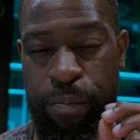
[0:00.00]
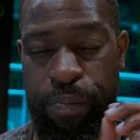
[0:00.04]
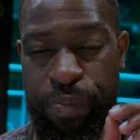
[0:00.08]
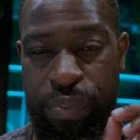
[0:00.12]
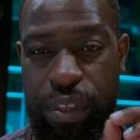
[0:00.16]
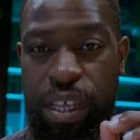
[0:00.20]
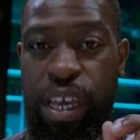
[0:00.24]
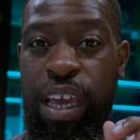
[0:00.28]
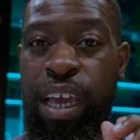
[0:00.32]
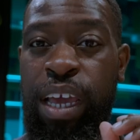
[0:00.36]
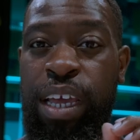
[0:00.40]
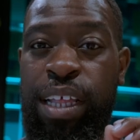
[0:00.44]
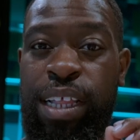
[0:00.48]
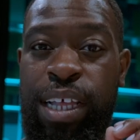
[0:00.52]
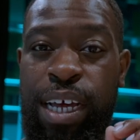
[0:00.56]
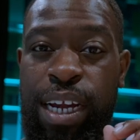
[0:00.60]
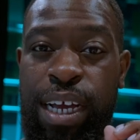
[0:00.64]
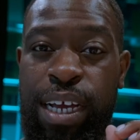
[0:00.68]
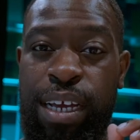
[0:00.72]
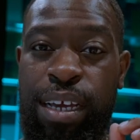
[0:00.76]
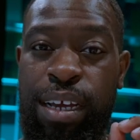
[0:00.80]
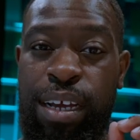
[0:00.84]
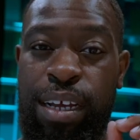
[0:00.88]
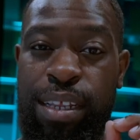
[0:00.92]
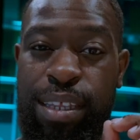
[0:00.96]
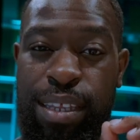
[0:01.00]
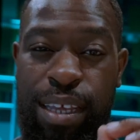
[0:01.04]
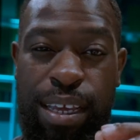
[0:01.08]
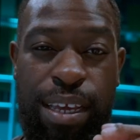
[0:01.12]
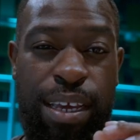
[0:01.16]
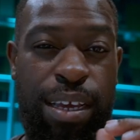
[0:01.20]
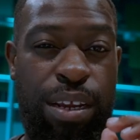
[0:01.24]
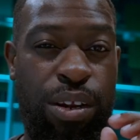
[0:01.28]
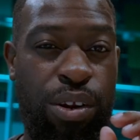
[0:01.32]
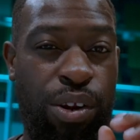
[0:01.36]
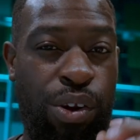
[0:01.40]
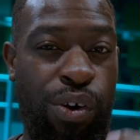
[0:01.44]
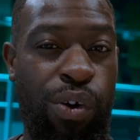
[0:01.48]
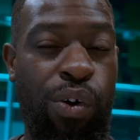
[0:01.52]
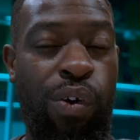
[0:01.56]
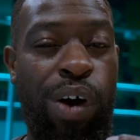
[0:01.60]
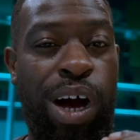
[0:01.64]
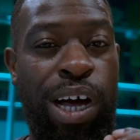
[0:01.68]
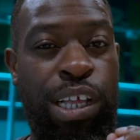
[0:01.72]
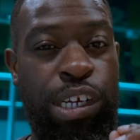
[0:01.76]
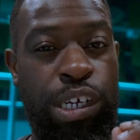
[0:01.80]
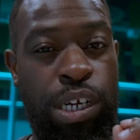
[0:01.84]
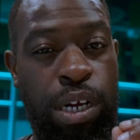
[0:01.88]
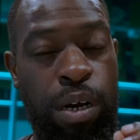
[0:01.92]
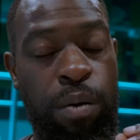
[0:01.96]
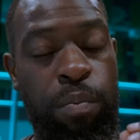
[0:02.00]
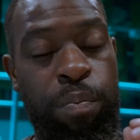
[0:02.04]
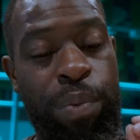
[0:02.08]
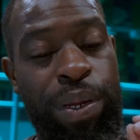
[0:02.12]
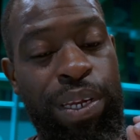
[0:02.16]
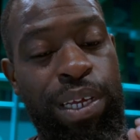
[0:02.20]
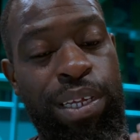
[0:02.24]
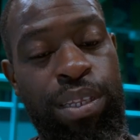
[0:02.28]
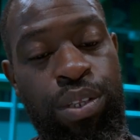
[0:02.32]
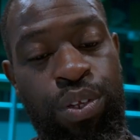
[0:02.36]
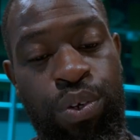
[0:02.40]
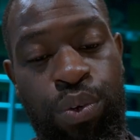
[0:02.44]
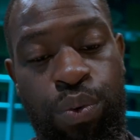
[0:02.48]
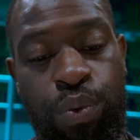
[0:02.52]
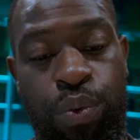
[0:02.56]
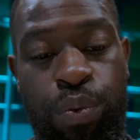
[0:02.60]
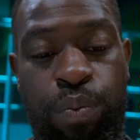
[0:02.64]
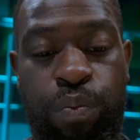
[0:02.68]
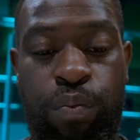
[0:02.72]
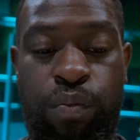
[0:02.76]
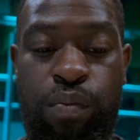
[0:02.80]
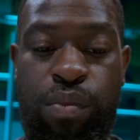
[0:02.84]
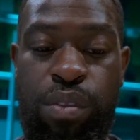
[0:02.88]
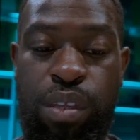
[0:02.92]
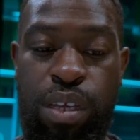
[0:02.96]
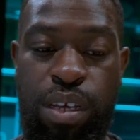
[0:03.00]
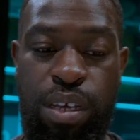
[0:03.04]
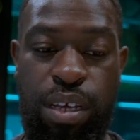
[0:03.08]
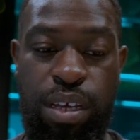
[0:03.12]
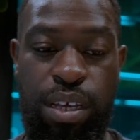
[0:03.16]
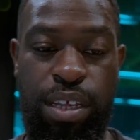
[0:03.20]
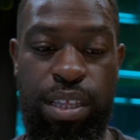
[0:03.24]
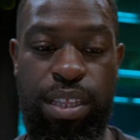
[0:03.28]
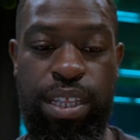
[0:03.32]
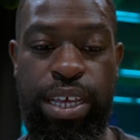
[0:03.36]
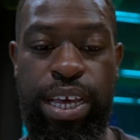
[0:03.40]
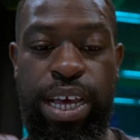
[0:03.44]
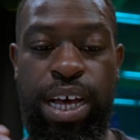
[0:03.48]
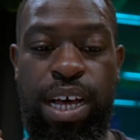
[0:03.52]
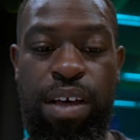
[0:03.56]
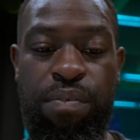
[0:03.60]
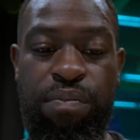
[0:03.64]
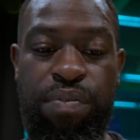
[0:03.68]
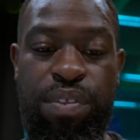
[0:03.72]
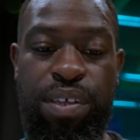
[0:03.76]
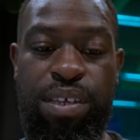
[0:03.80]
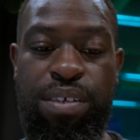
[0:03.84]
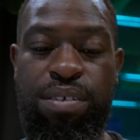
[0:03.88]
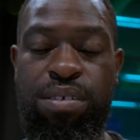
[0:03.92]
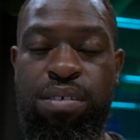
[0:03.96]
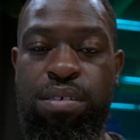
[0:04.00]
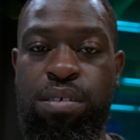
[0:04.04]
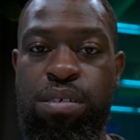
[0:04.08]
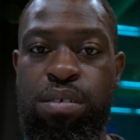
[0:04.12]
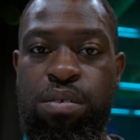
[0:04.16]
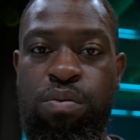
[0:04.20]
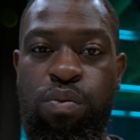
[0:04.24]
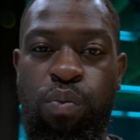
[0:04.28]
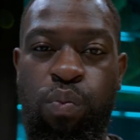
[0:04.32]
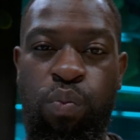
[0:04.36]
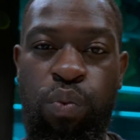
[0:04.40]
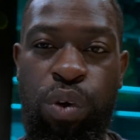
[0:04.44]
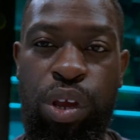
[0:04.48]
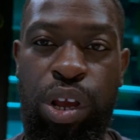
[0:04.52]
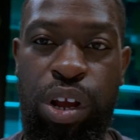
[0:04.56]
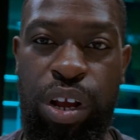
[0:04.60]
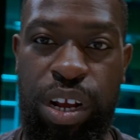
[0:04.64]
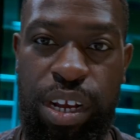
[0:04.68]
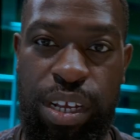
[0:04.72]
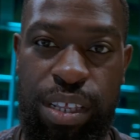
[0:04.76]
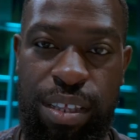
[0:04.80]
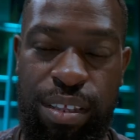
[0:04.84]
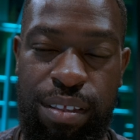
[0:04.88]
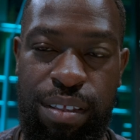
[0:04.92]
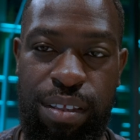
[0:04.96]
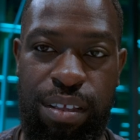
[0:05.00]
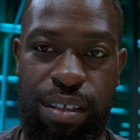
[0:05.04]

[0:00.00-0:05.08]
thing that I think no other company do. They have this weird